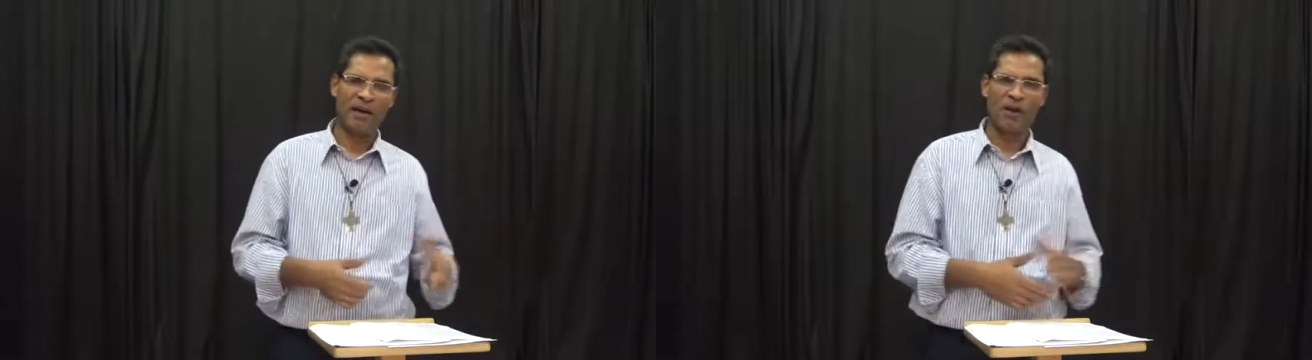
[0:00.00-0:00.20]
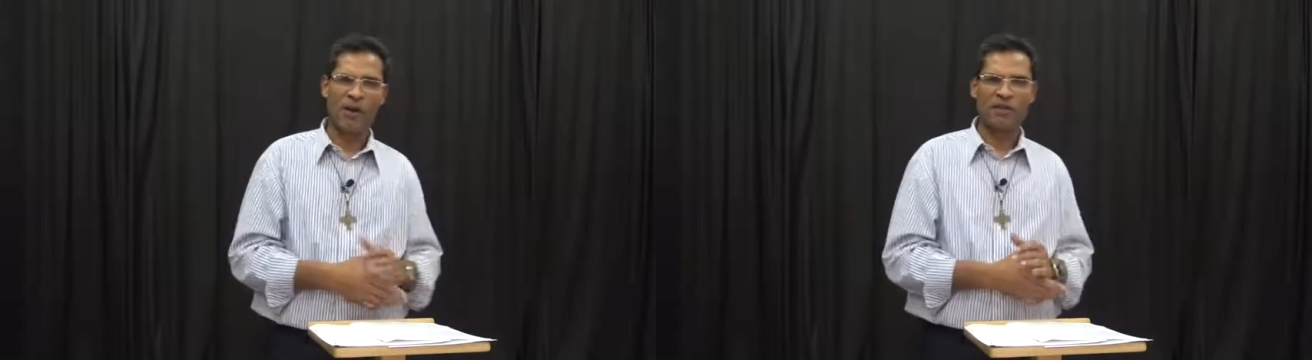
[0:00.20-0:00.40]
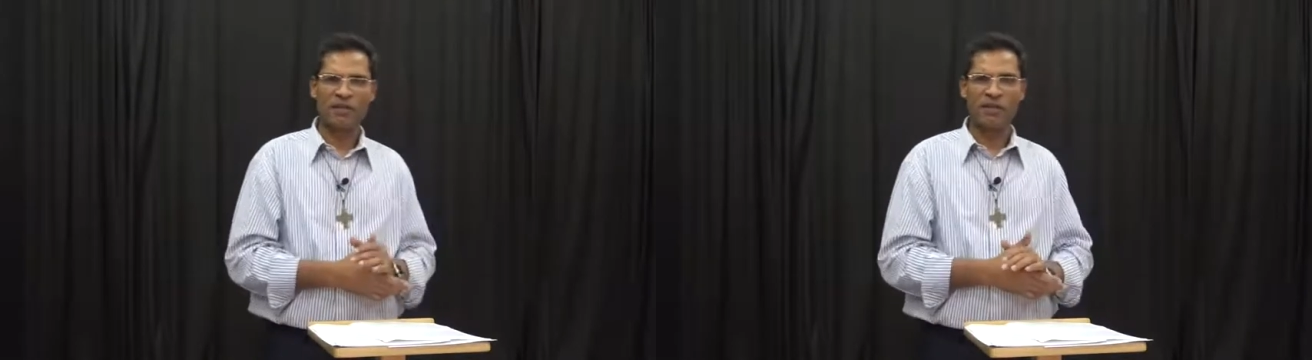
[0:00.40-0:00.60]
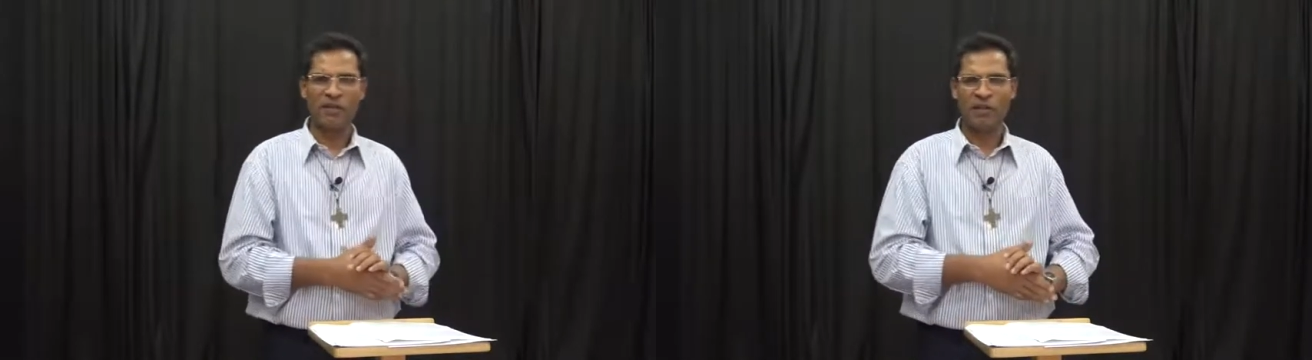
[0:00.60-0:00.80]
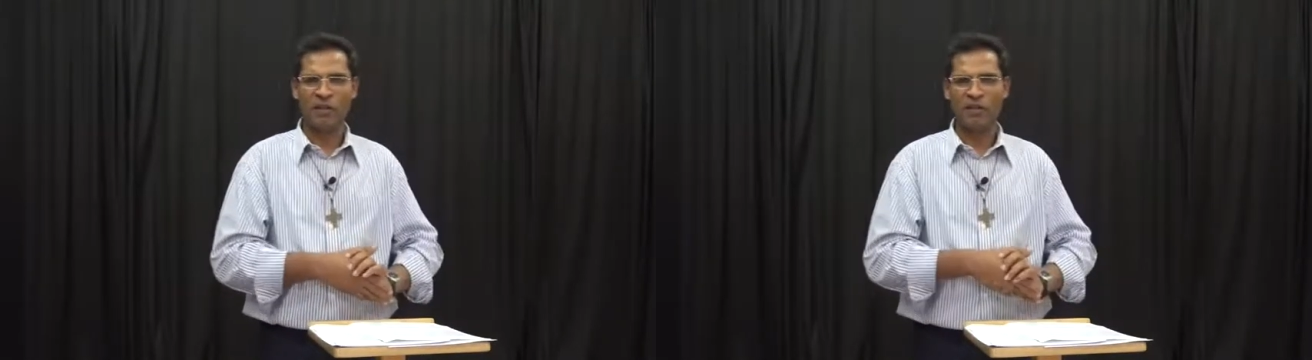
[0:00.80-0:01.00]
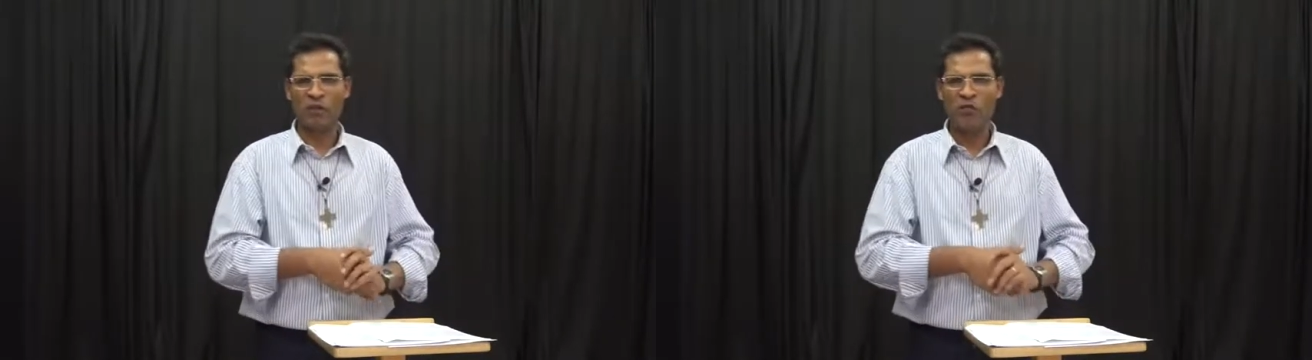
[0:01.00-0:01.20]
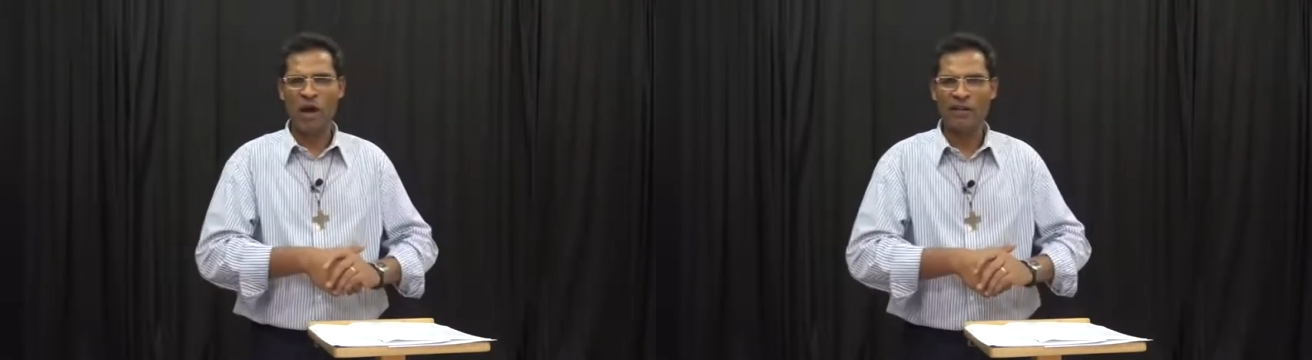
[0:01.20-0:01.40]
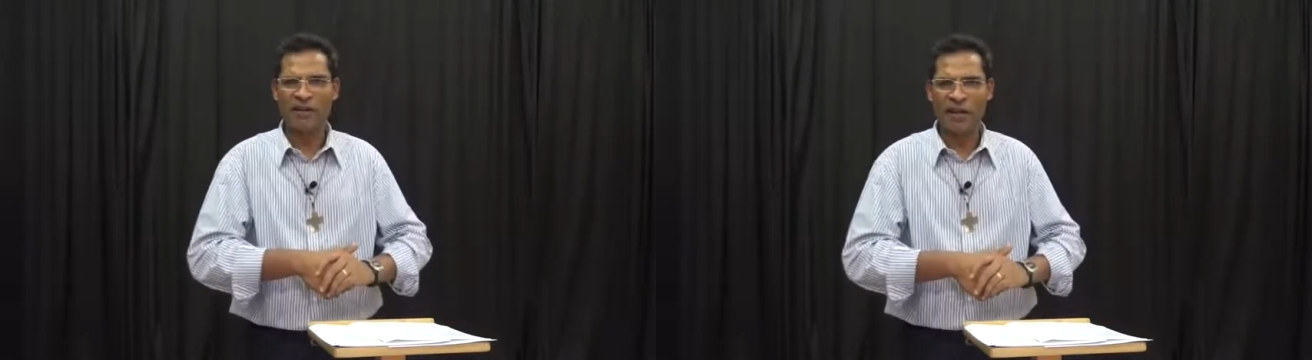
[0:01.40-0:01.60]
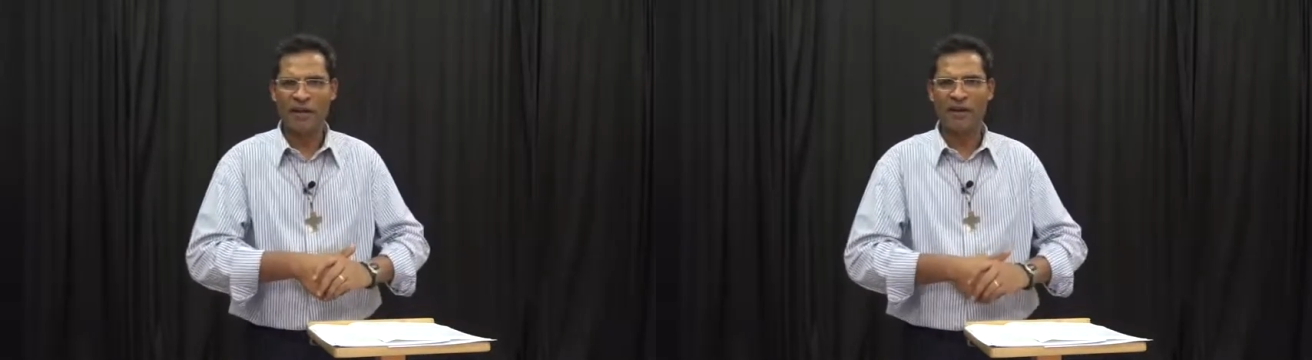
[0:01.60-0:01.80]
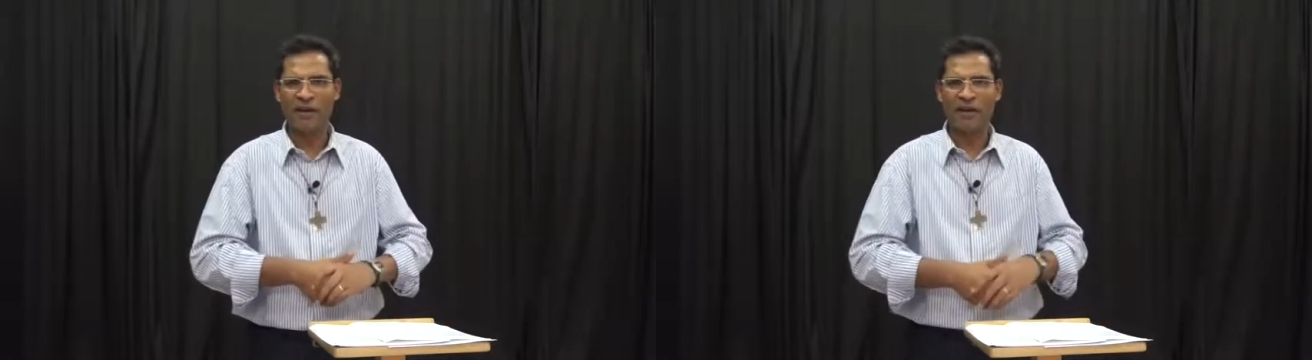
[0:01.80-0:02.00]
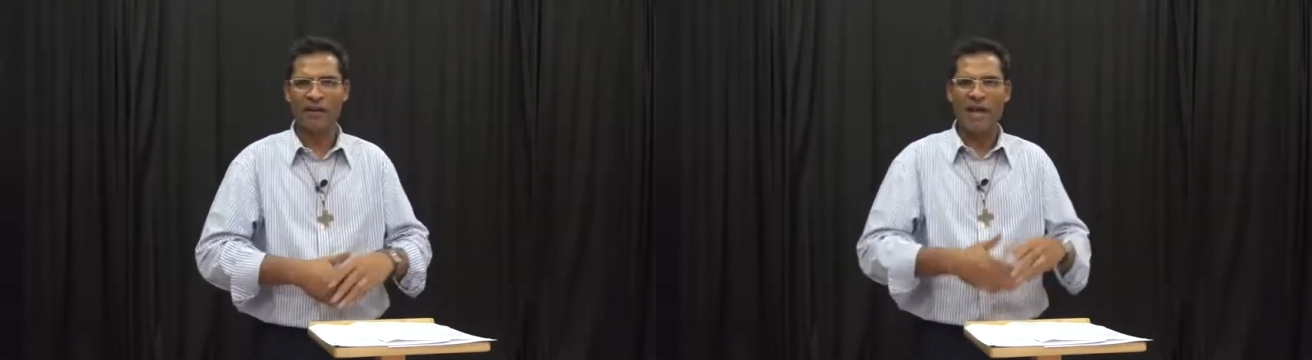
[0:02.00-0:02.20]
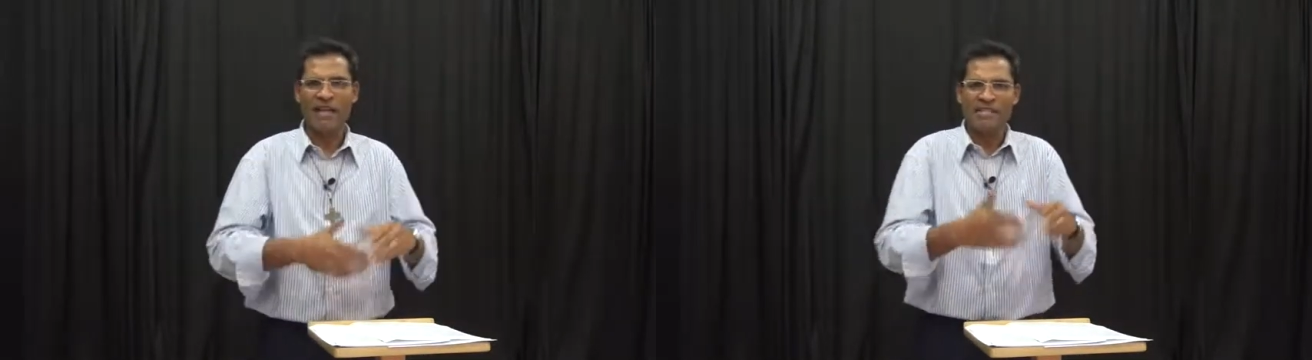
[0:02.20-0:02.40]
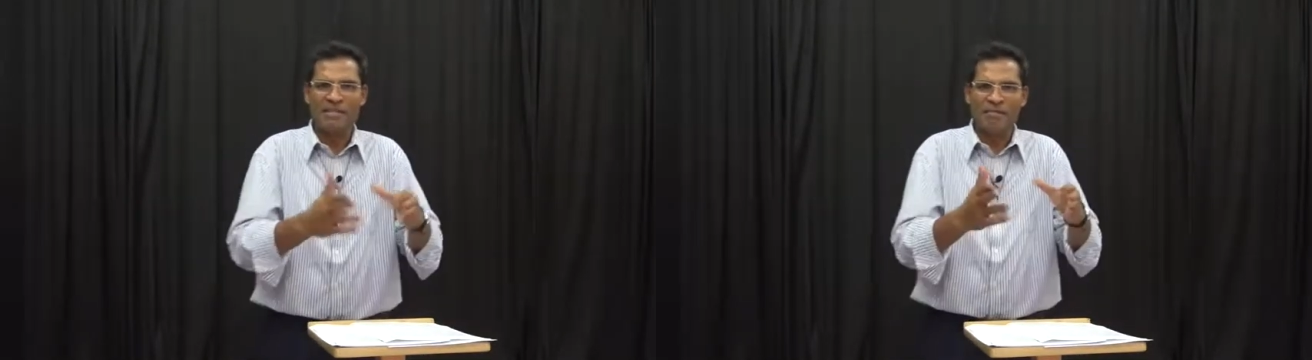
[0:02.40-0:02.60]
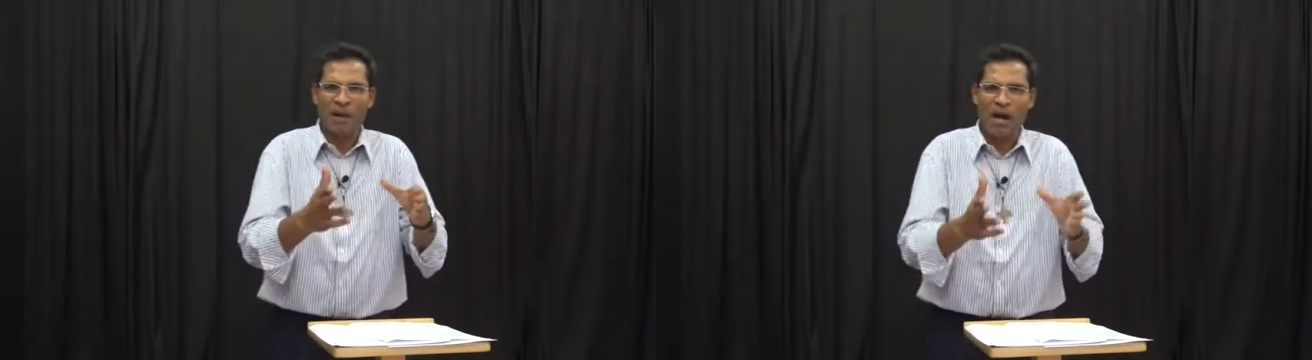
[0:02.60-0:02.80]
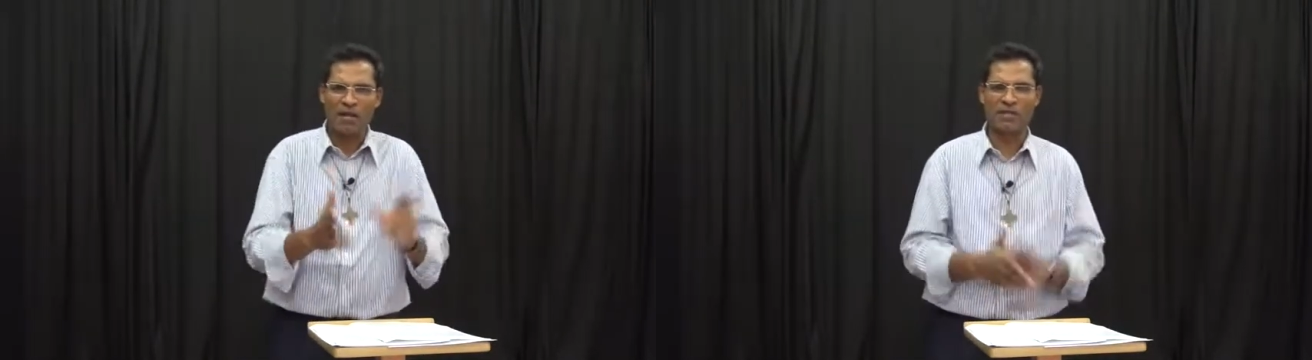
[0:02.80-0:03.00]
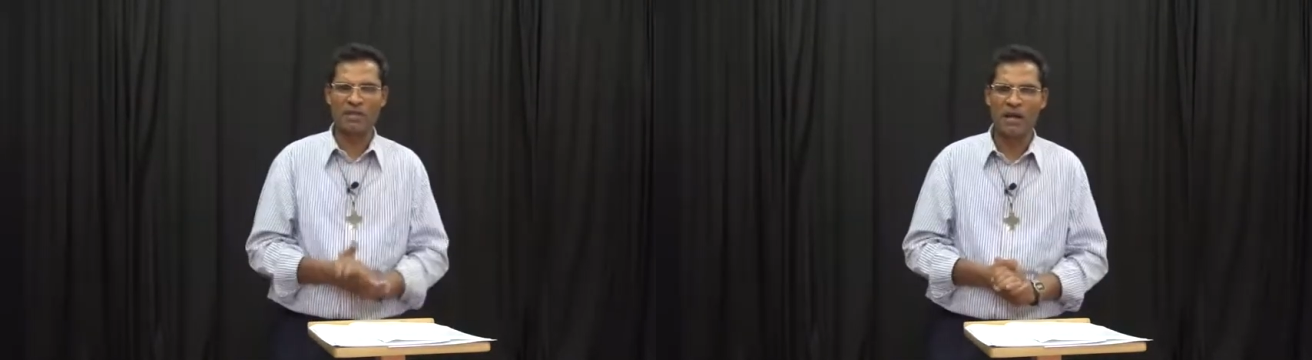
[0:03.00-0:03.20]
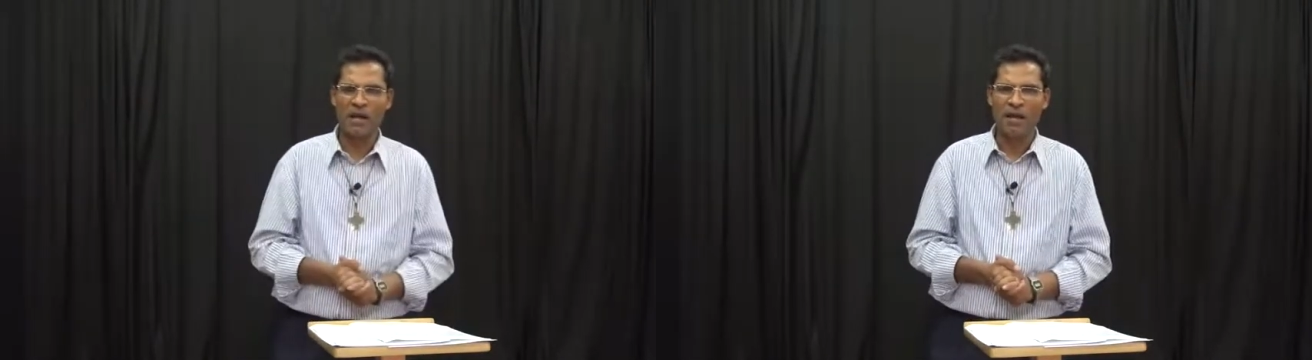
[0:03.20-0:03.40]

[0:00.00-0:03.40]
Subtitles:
got 280 marks